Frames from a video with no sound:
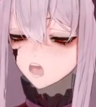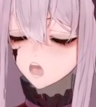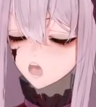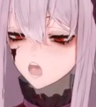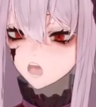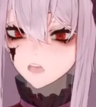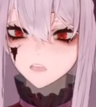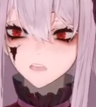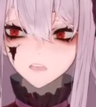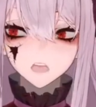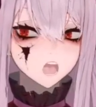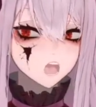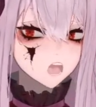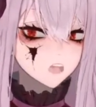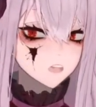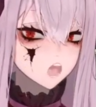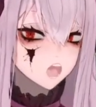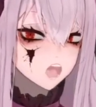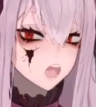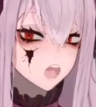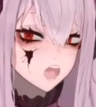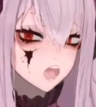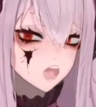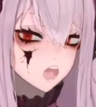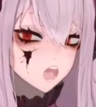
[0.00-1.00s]
It didn't really do
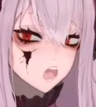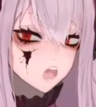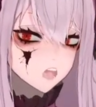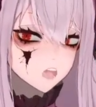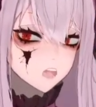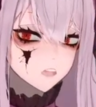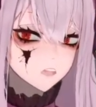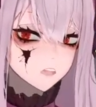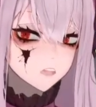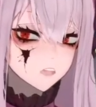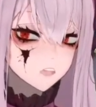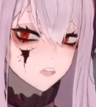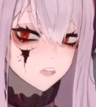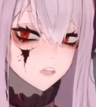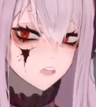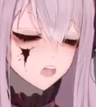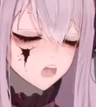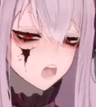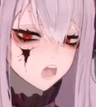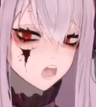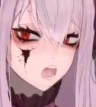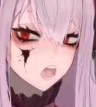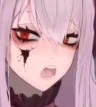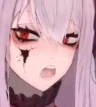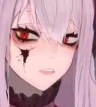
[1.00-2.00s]
anything,
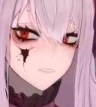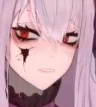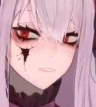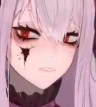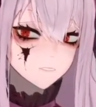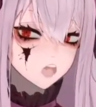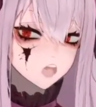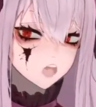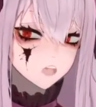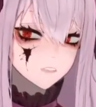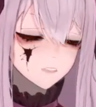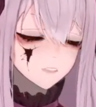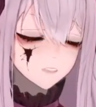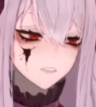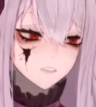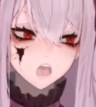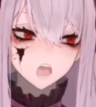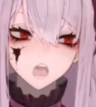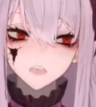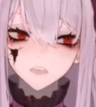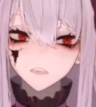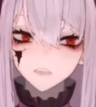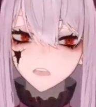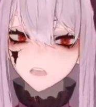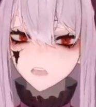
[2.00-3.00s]
um, because
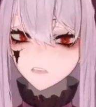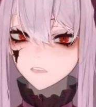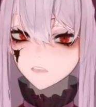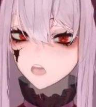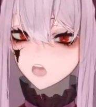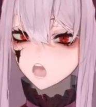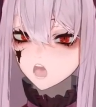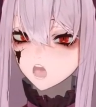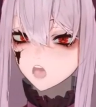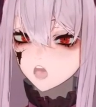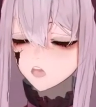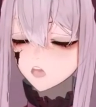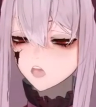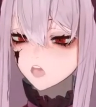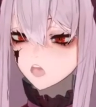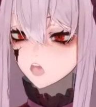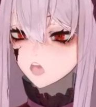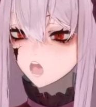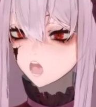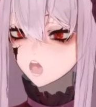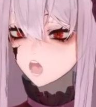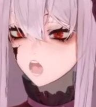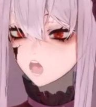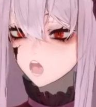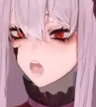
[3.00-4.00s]
I'm porcelain
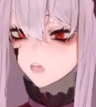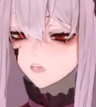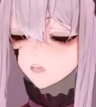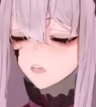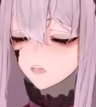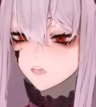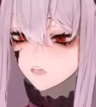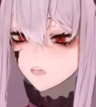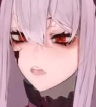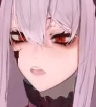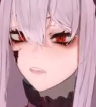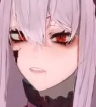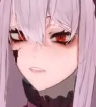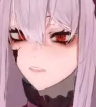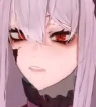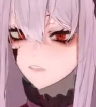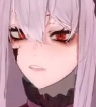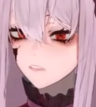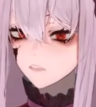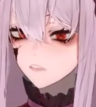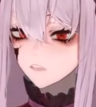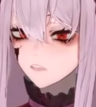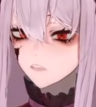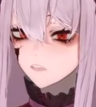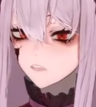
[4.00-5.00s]
and it didn't.
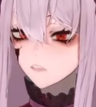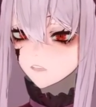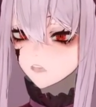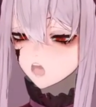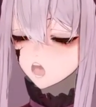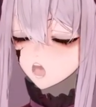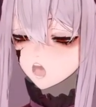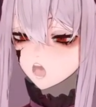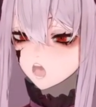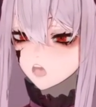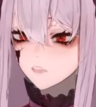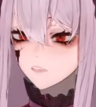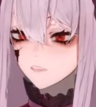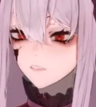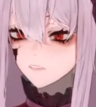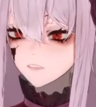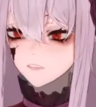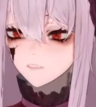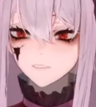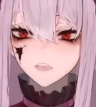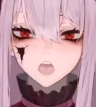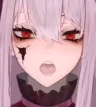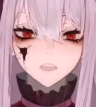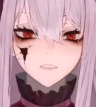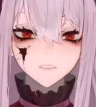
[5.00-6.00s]
So I, it's
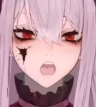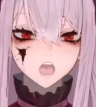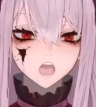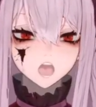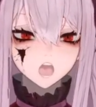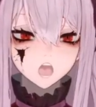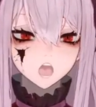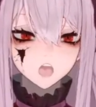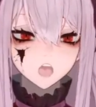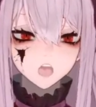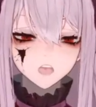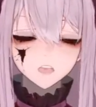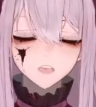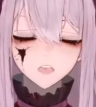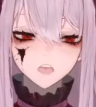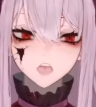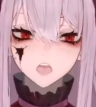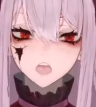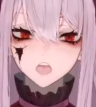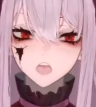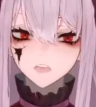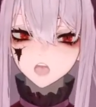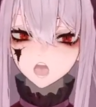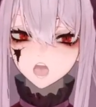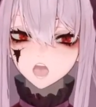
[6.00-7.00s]
it's gonna be here
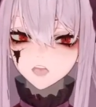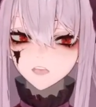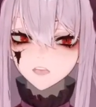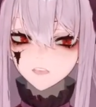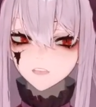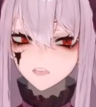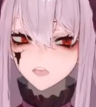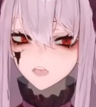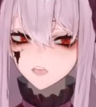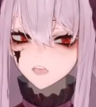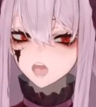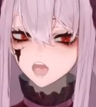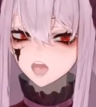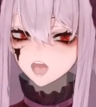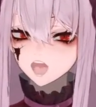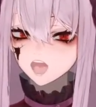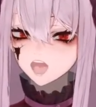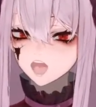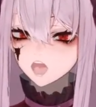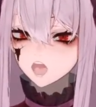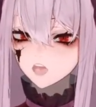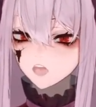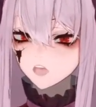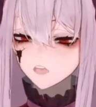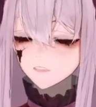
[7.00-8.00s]
with us for a while
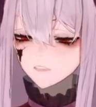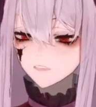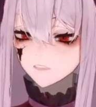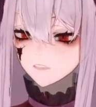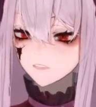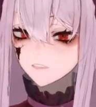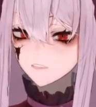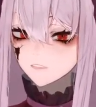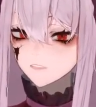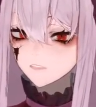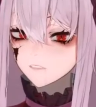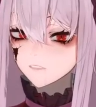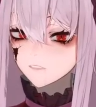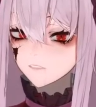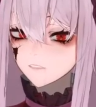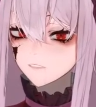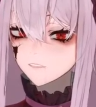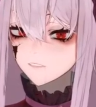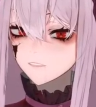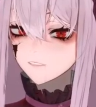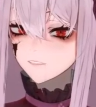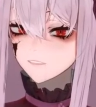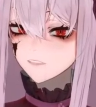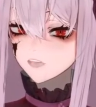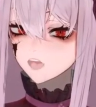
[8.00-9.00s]
now.
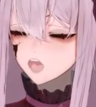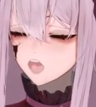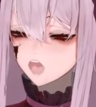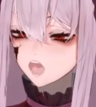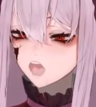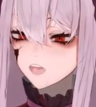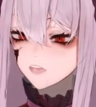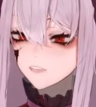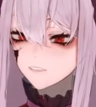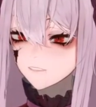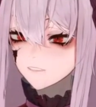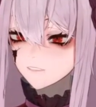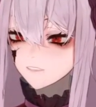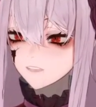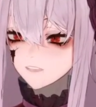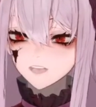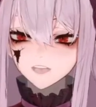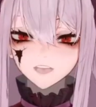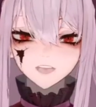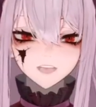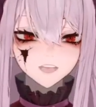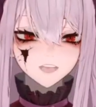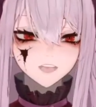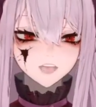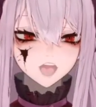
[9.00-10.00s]
Because,
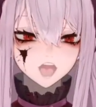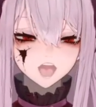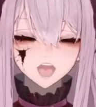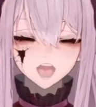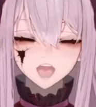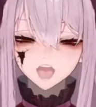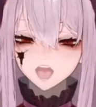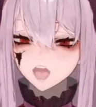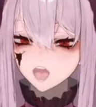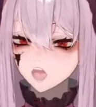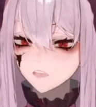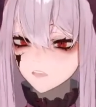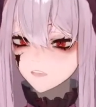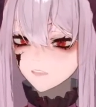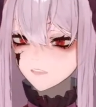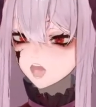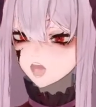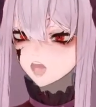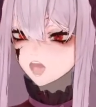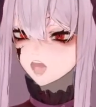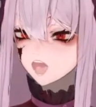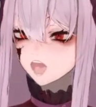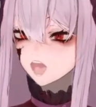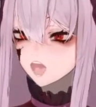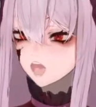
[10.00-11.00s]
Kit cat, you wanna
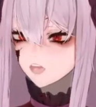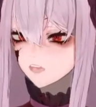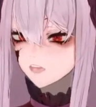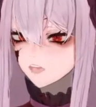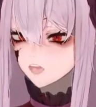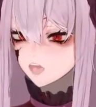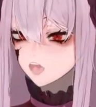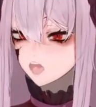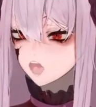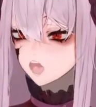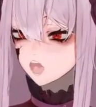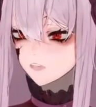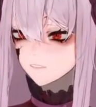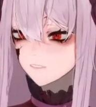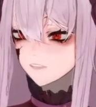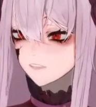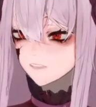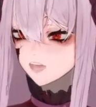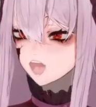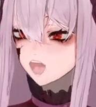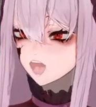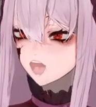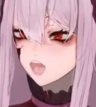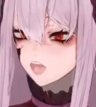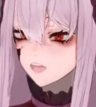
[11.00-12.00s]
say hi? You wanna
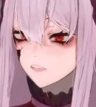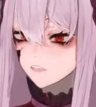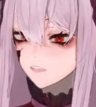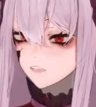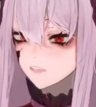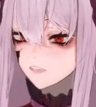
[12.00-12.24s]
say hi?